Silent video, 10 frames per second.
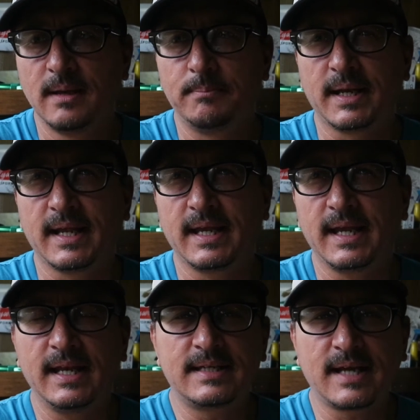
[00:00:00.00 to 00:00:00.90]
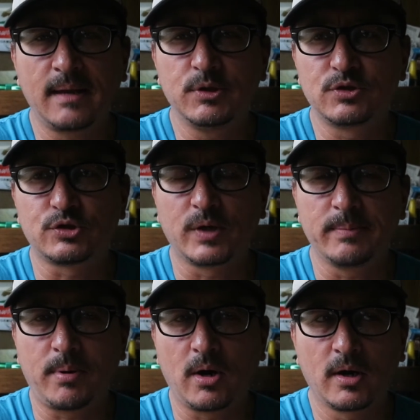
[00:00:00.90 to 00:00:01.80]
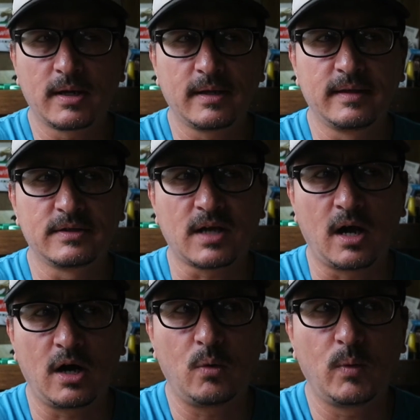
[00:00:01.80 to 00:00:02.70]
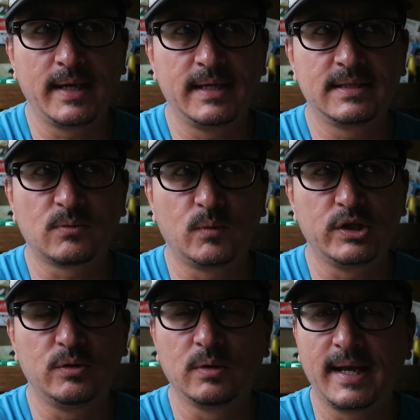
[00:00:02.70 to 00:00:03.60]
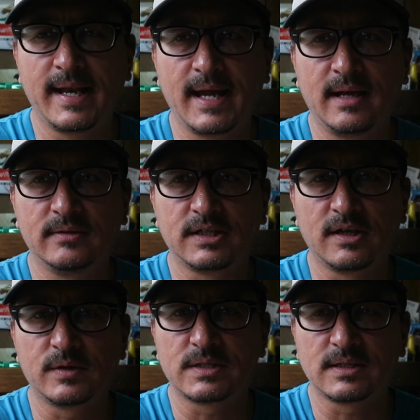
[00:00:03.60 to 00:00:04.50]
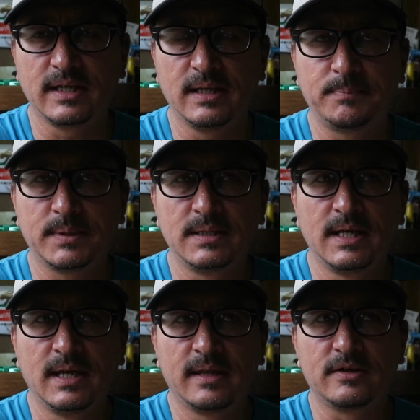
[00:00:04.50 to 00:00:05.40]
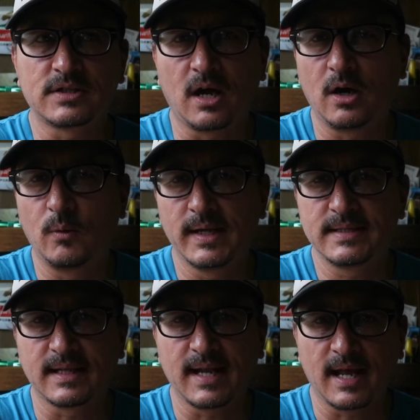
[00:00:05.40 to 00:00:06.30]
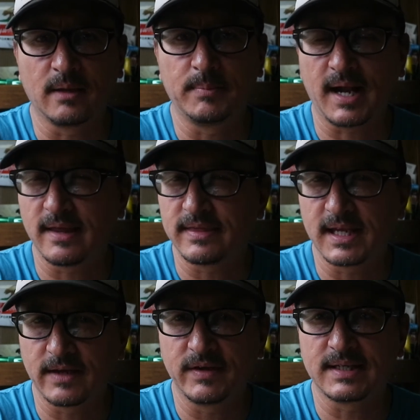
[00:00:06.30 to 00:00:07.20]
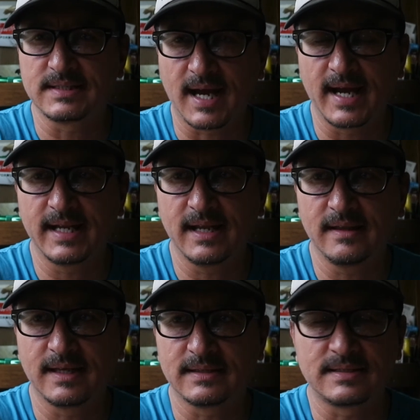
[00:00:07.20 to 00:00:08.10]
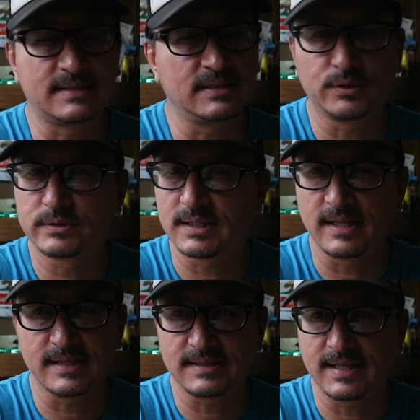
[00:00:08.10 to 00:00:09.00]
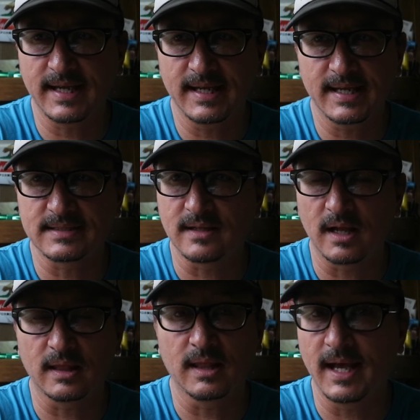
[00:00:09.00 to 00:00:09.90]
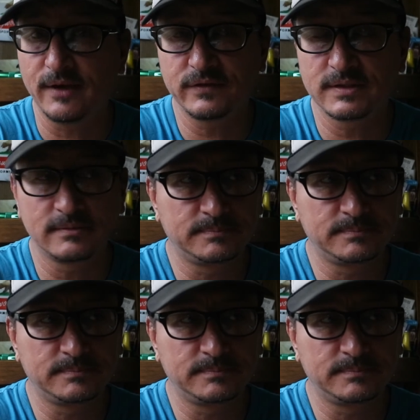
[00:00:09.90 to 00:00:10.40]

But anytime you street park, there's always, when you lay down to go to sleep, there's always an element, I think, of anxiety that still to this day has not left.